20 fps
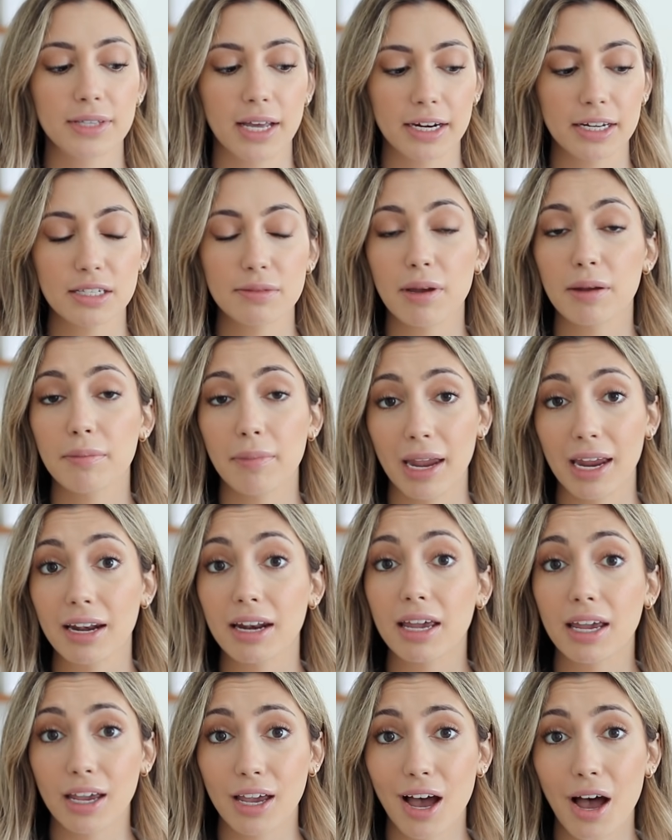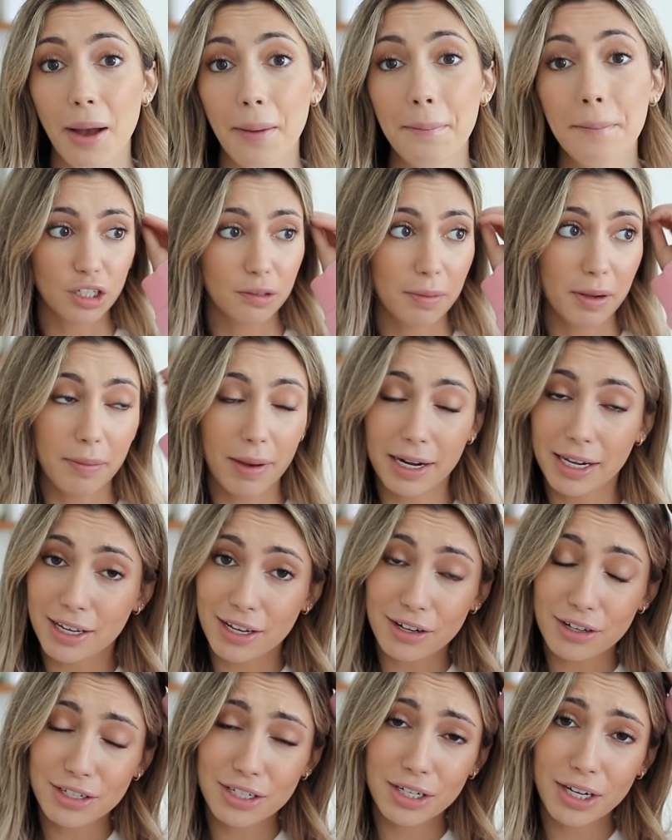That is my main income. It took me many
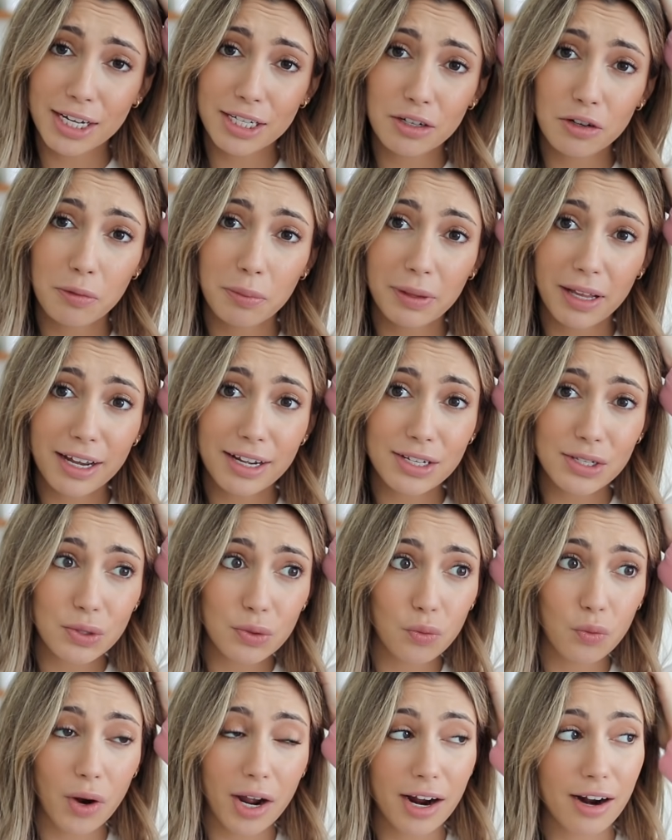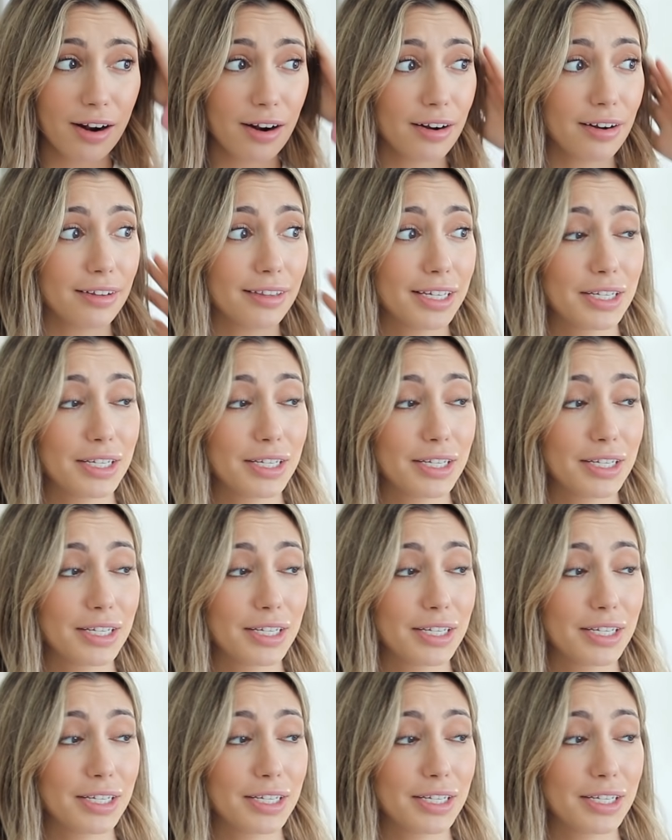years to get to a place where